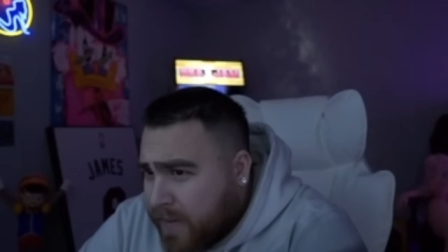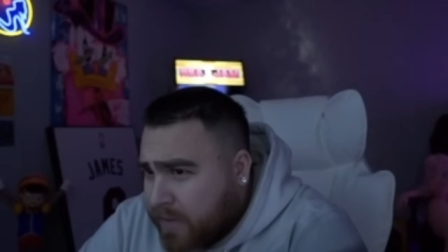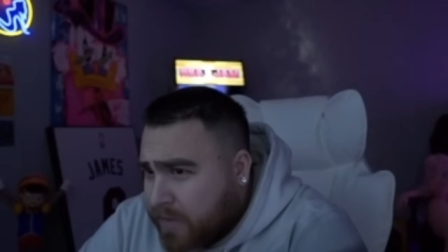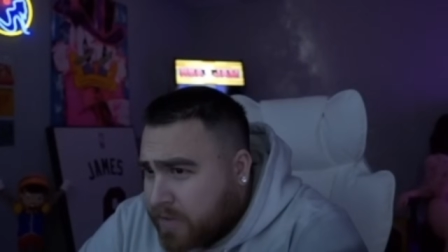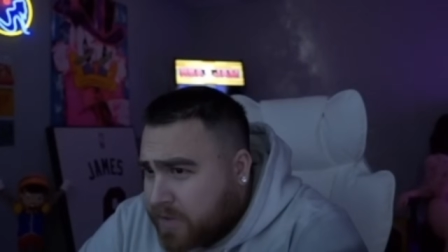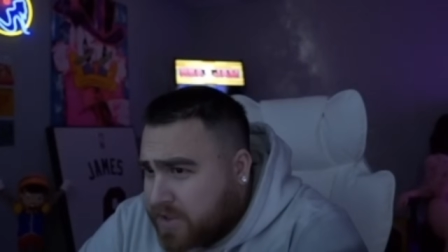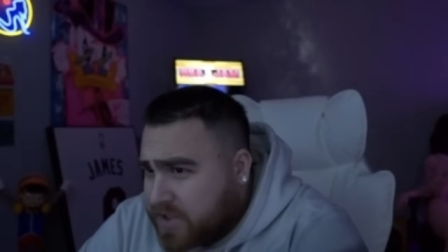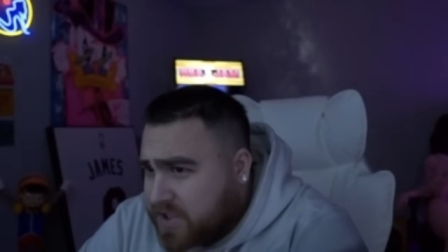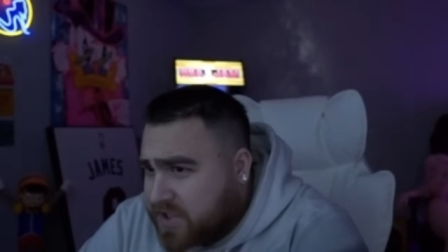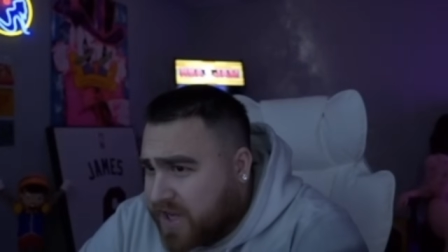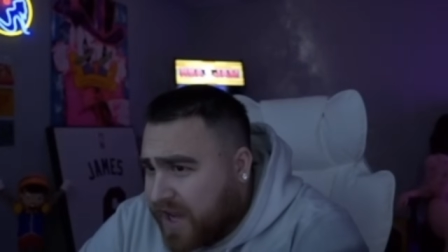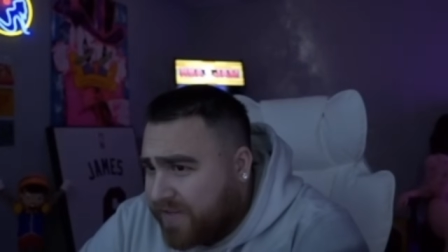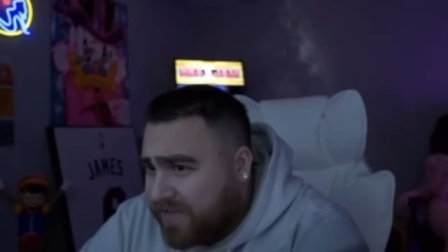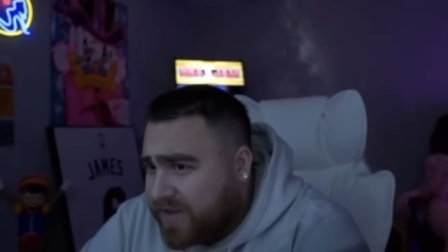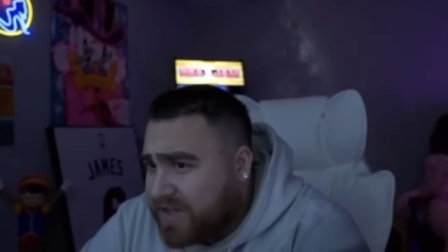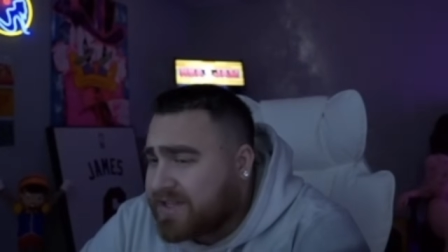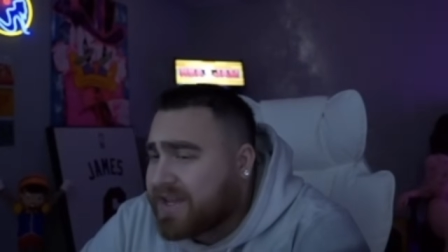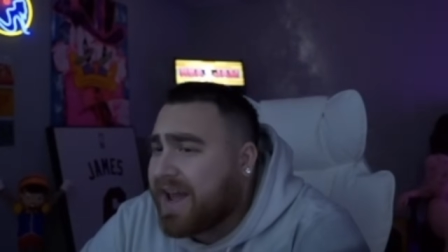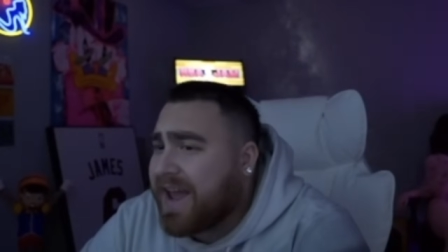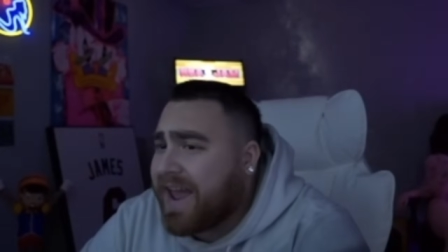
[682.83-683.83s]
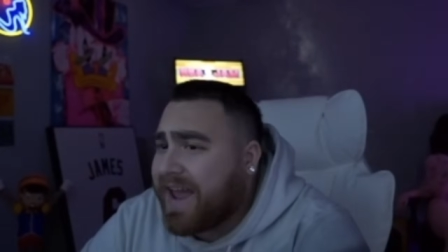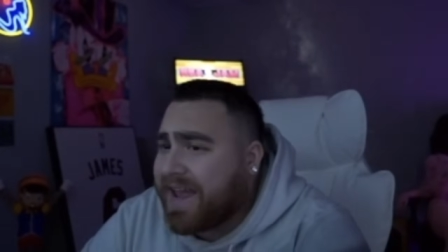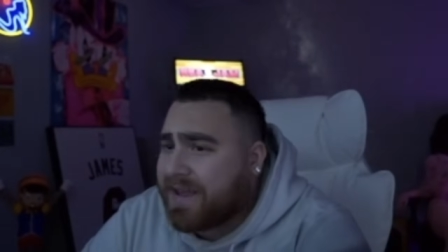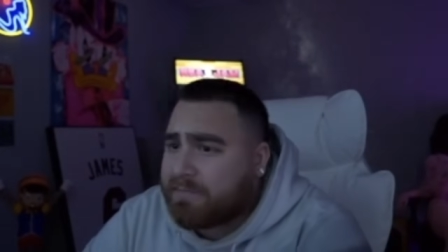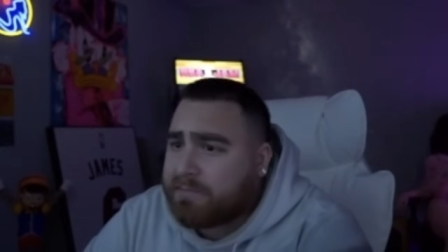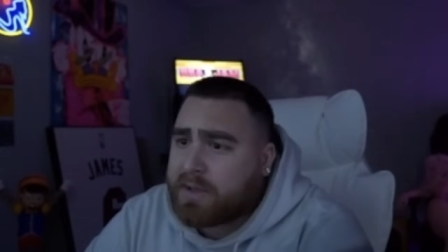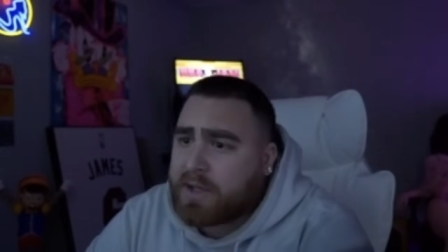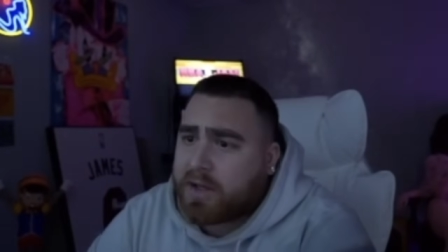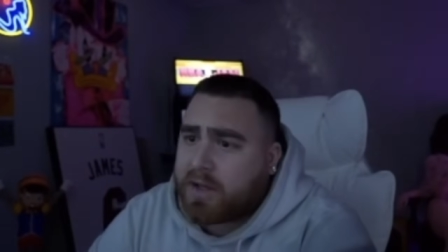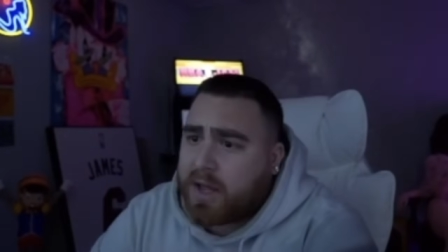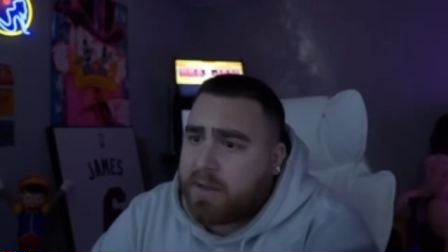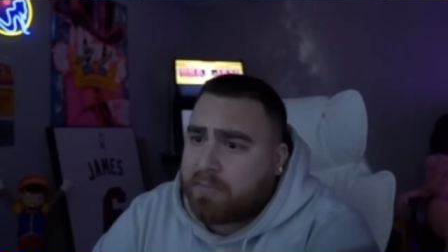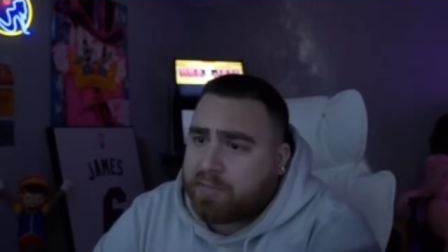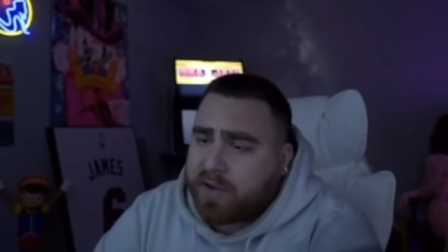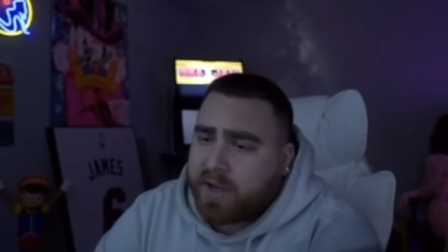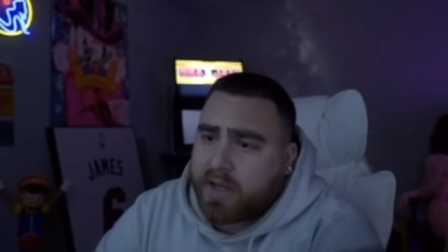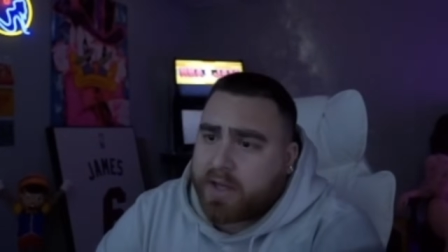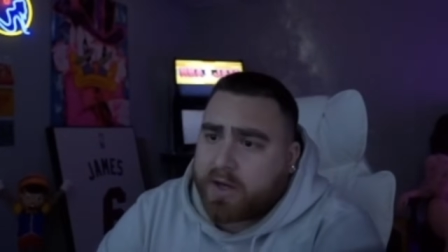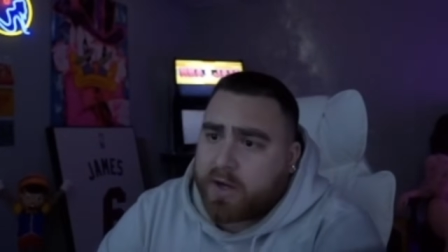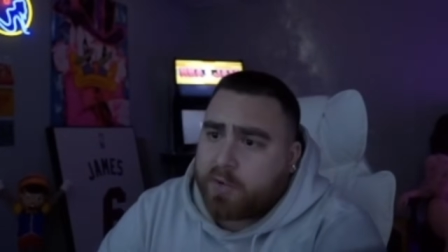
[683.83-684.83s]
seven to eight mil on
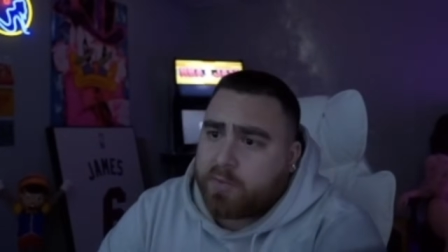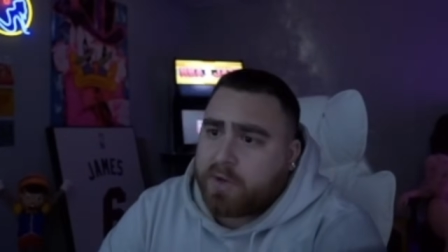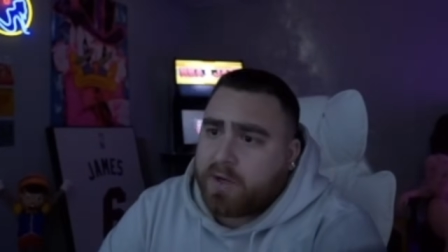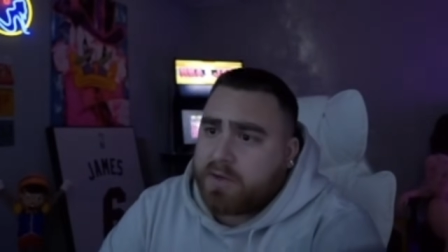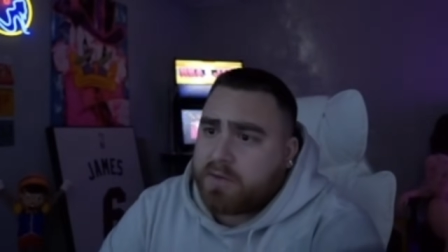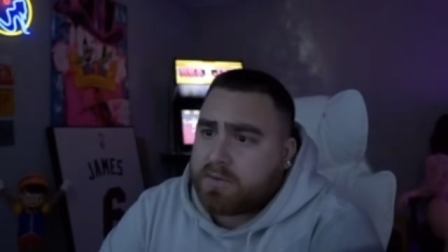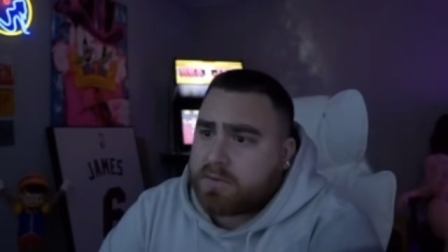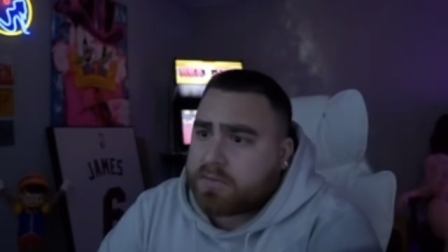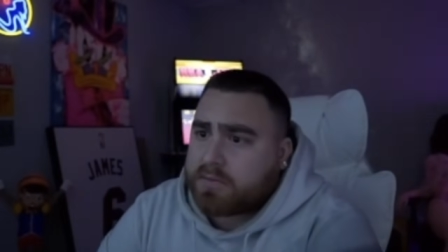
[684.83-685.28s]
Plinko, bro.